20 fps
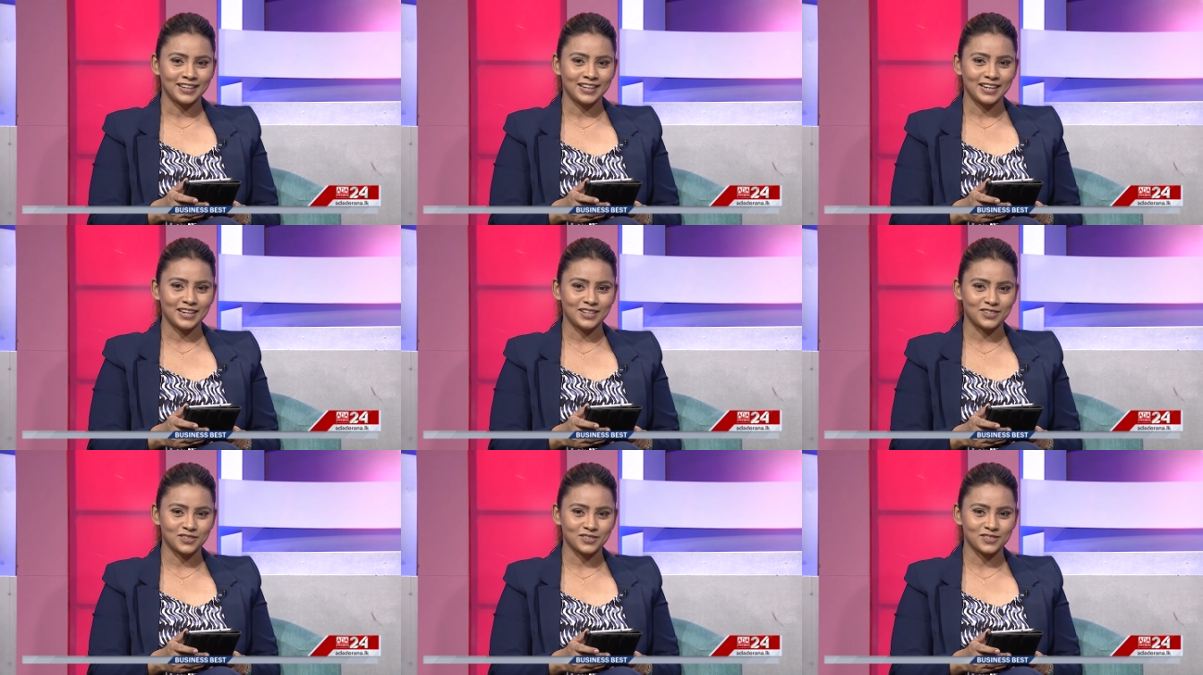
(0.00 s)

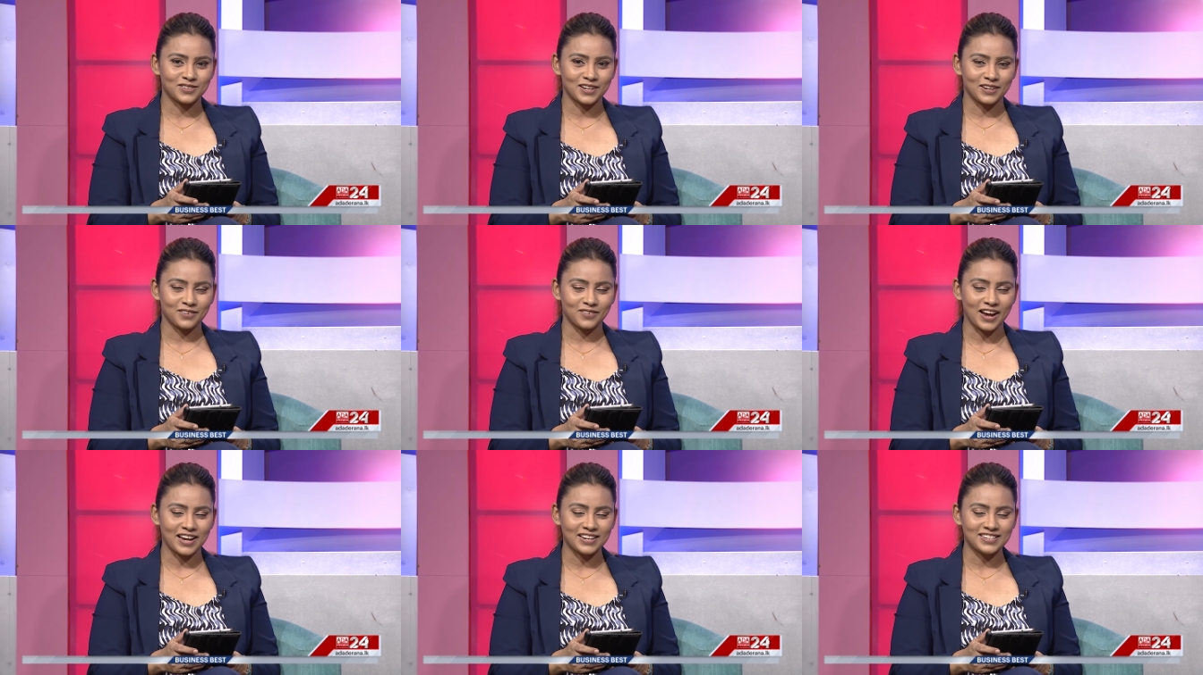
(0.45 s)

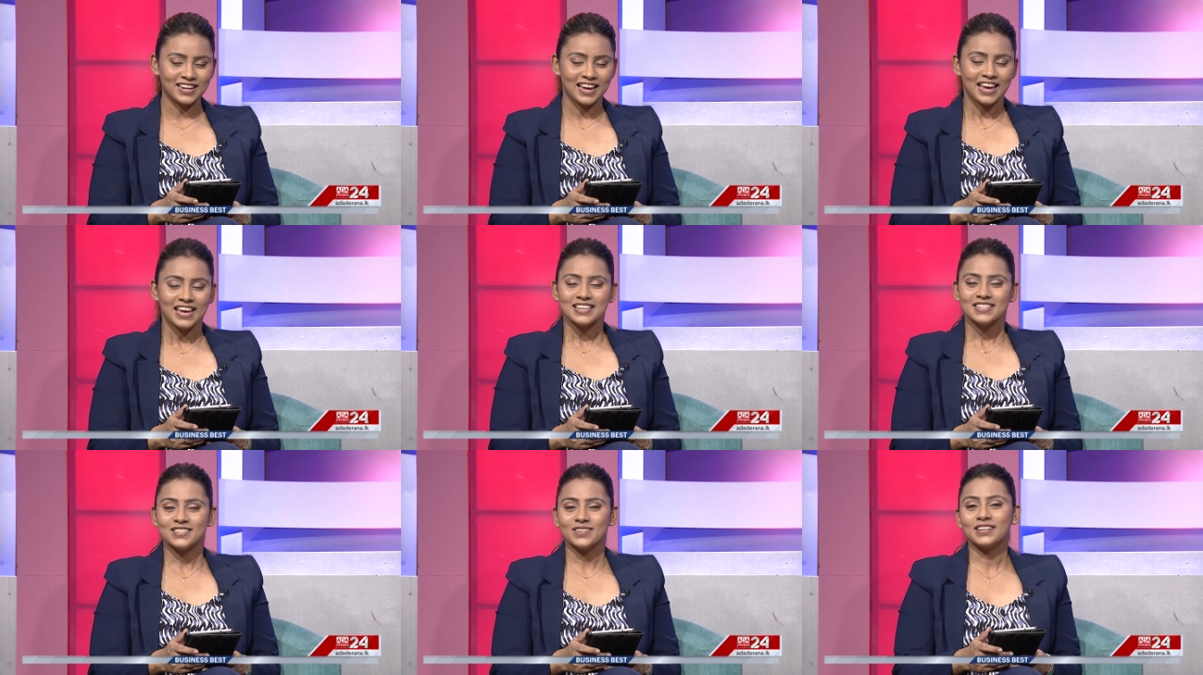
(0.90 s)
Interesting, right?
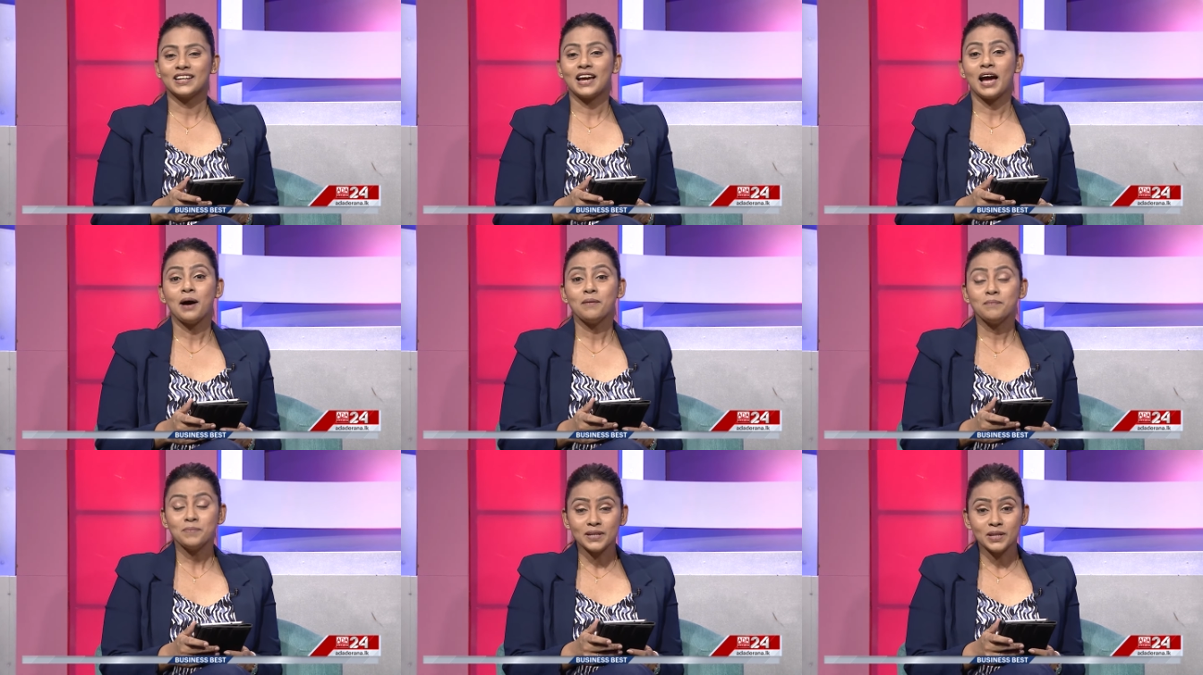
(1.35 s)
So, the
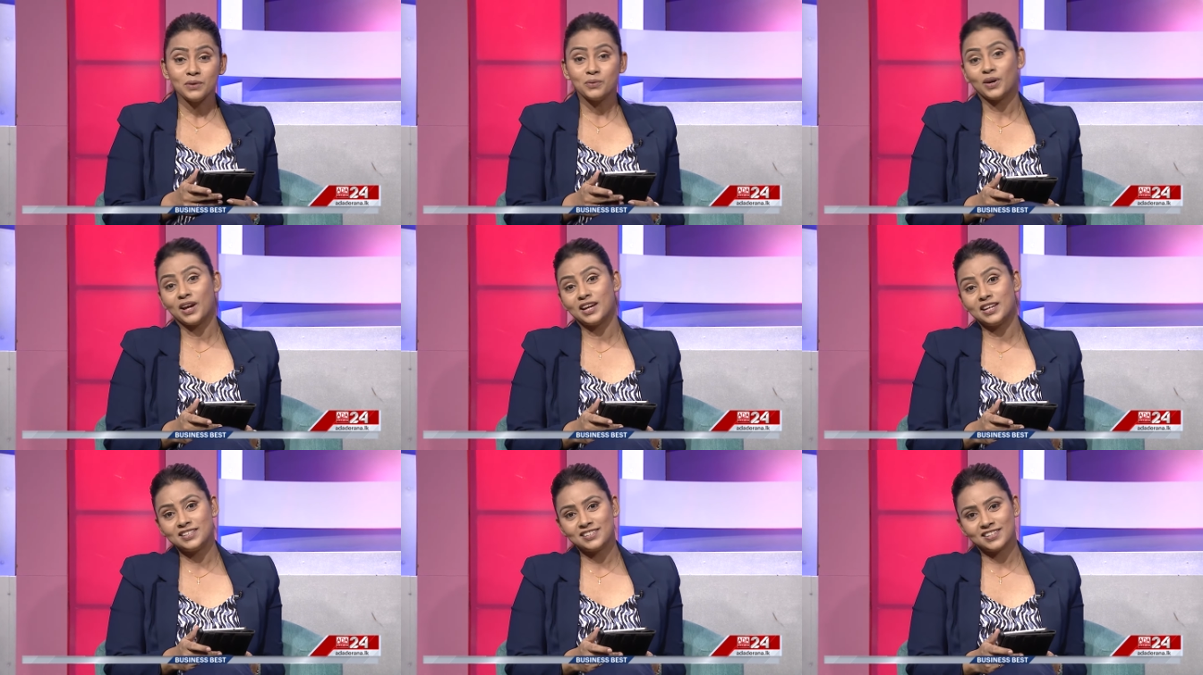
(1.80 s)
company
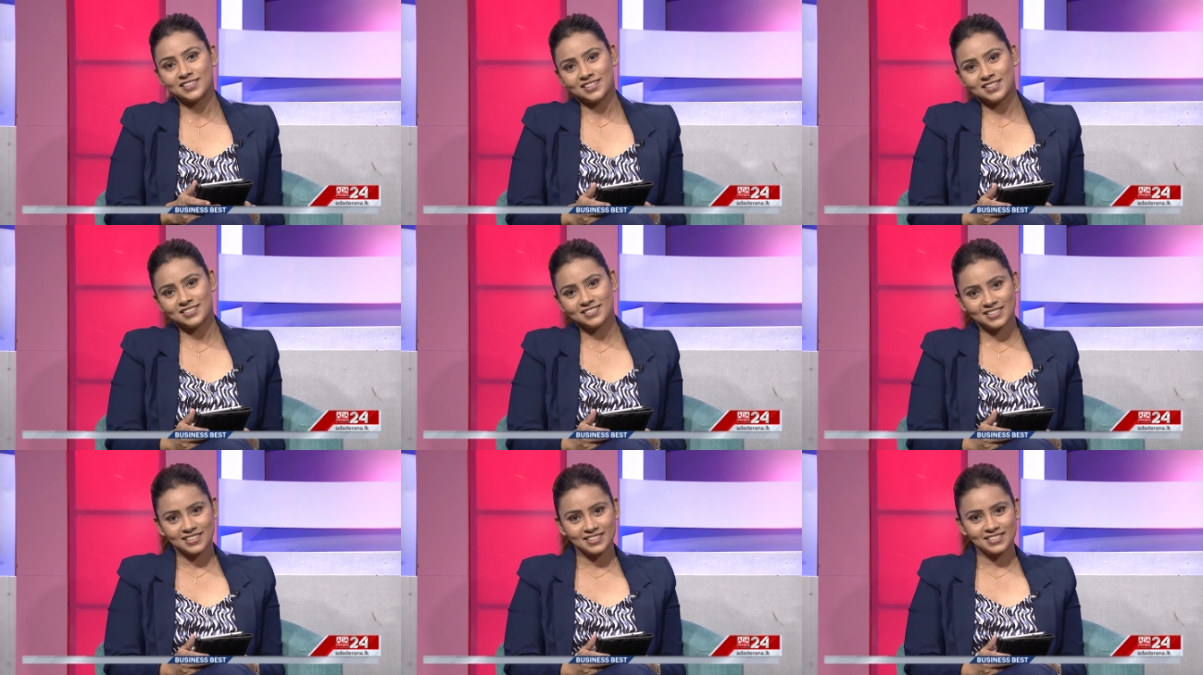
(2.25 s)
we are
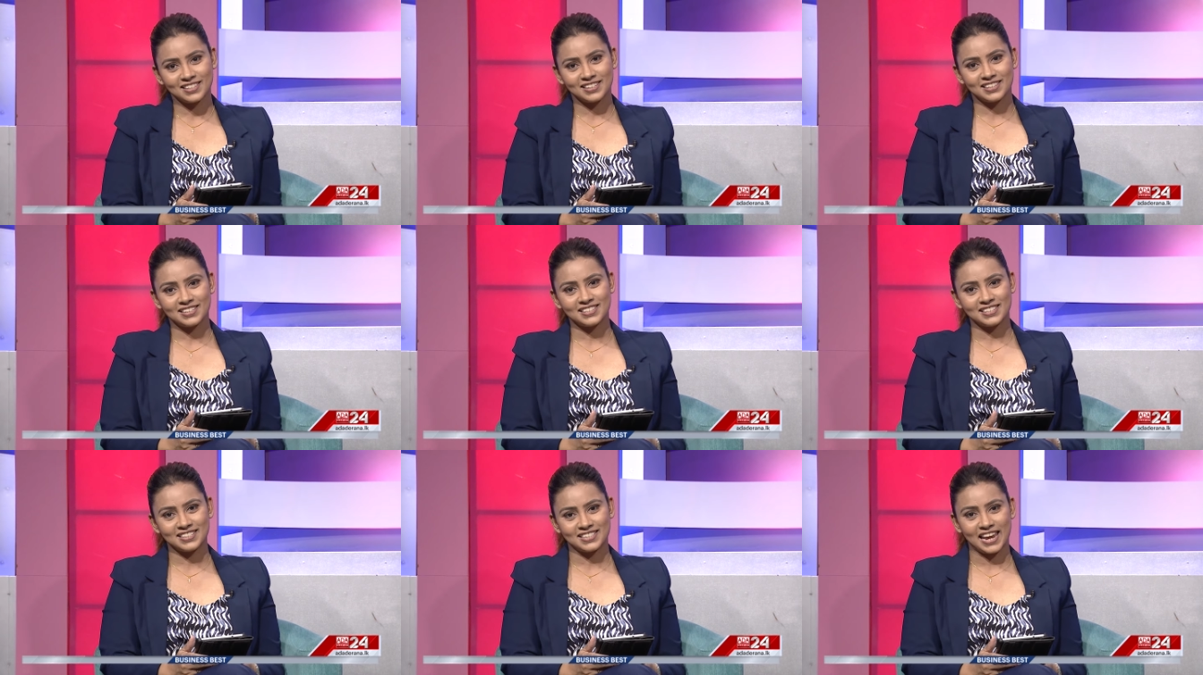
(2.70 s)
introducing to
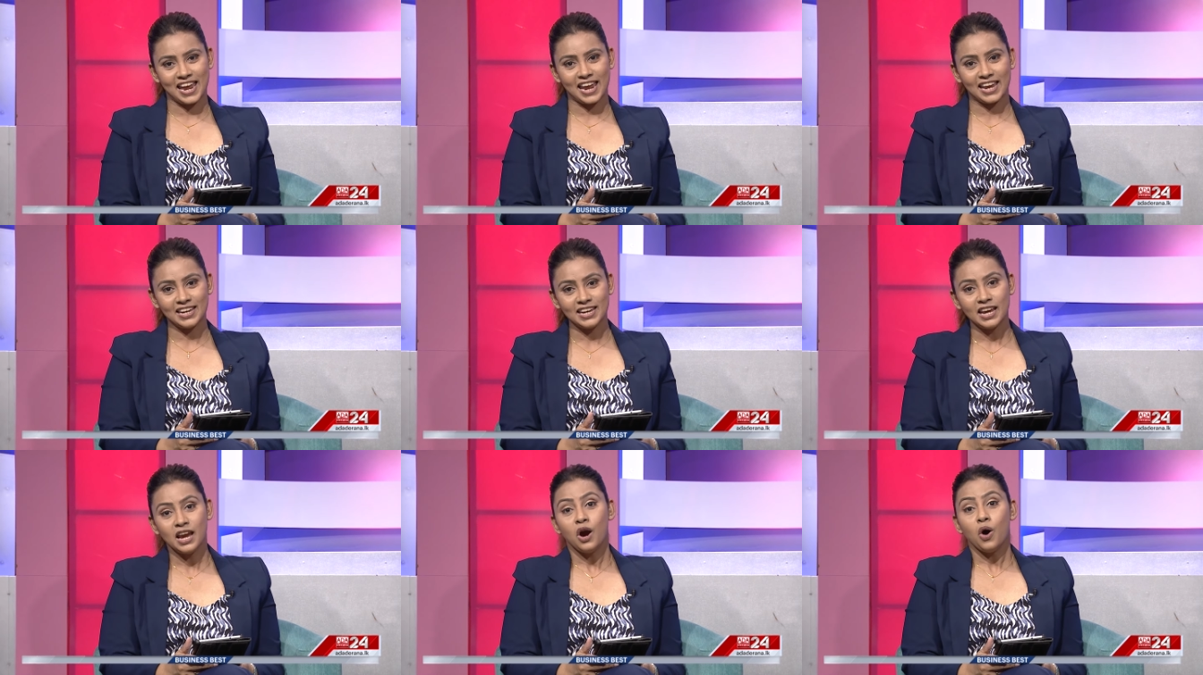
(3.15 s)
you
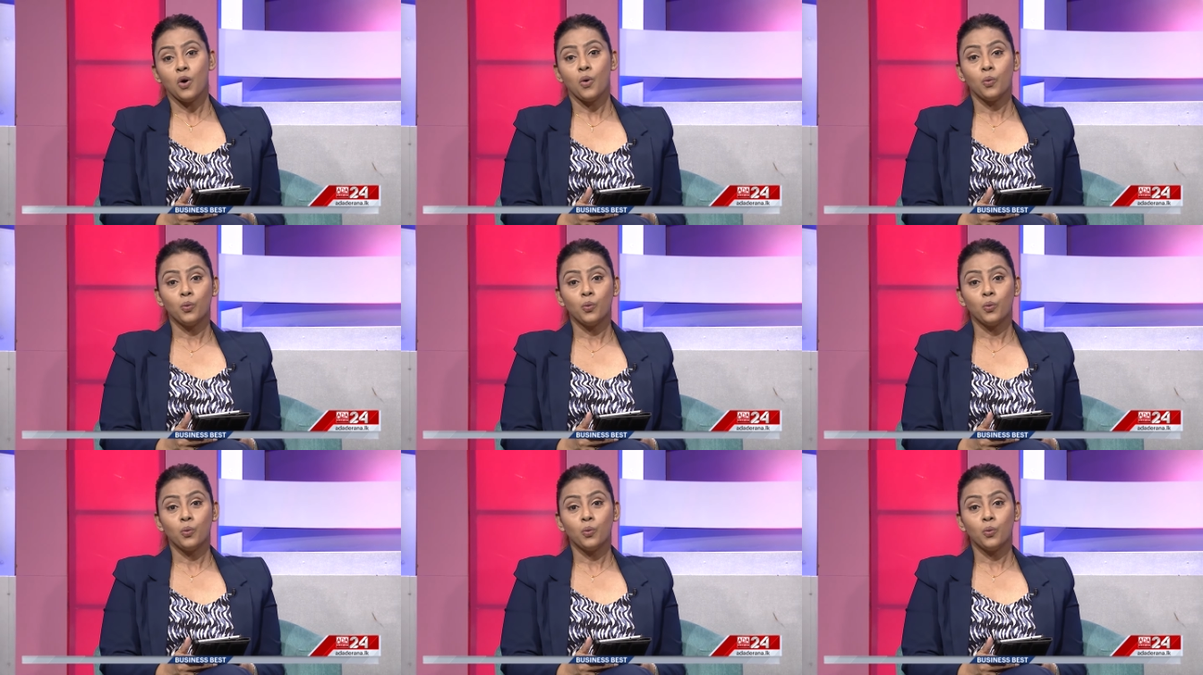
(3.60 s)
today,